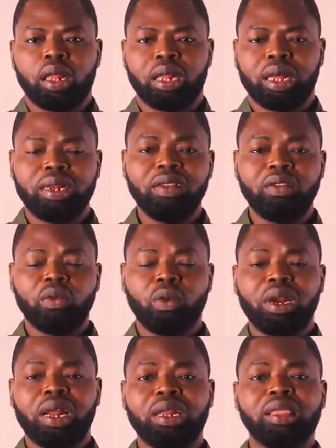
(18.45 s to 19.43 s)
That is,
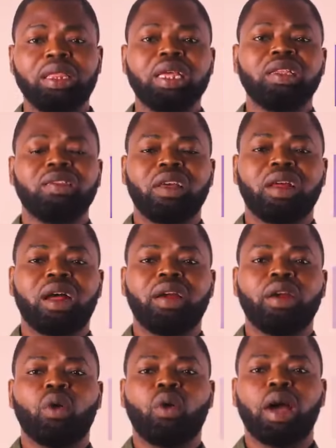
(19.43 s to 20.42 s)
what are the things that are
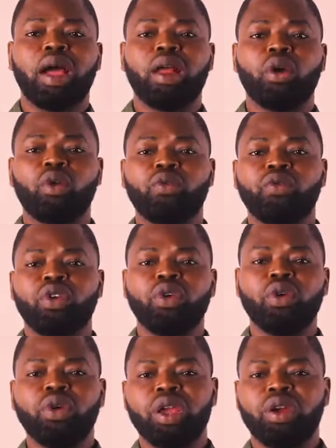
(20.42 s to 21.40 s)
required of you